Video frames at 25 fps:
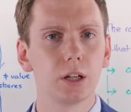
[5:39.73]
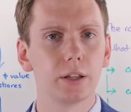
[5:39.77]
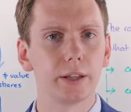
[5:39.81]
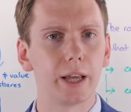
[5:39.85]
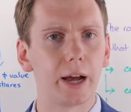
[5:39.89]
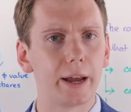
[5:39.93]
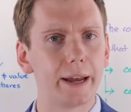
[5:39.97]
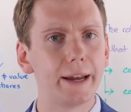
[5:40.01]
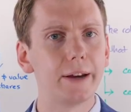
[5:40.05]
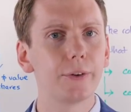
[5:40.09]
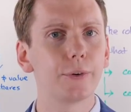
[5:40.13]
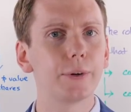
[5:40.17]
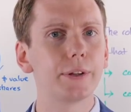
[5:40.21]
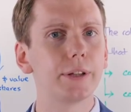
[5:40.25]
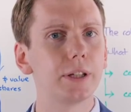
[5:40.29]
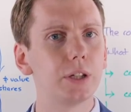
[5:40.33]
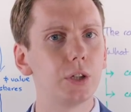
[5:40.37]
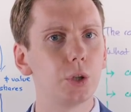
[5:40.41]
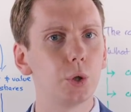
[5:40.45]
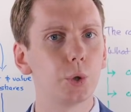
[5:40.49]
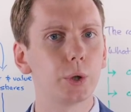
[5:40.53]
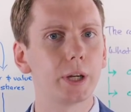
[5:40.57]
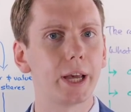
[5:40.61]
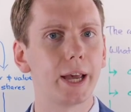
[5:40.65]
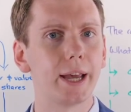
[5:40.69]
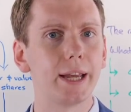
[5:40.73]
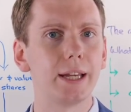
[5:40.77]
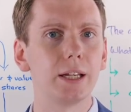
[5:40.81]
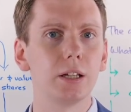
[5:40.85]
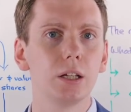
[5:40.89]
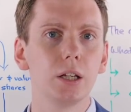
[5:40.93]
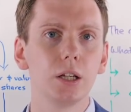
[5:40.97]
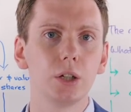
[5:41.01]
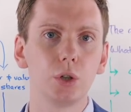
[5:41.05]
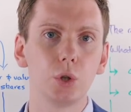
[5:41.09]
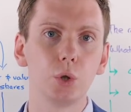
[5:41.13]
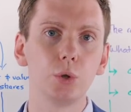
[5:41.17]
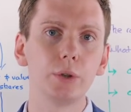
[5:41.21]
Now, here in the UK,
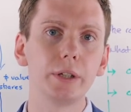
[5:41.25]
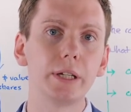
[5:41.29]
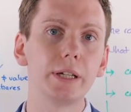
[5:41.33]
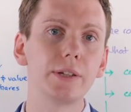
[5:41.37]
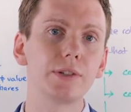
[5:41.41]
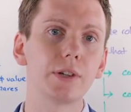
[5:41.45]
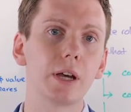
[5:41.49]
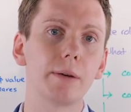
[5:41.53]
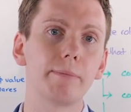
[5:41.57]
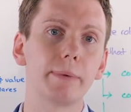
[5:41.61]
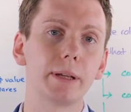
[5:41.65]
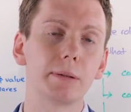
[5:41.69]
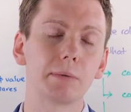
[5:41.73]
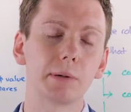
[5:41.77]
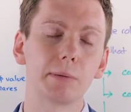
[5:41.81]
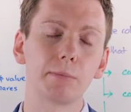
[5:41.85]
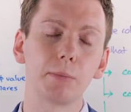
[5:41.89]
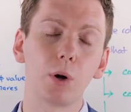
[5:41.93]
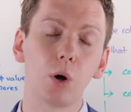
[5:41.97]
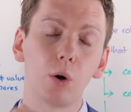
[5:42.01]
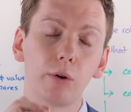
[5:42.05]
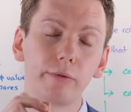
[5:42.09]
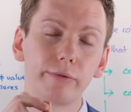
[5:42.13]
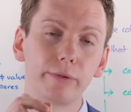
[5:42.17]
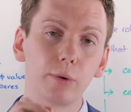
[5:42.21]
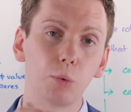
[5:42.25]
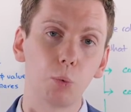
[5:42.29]
you need a minimum of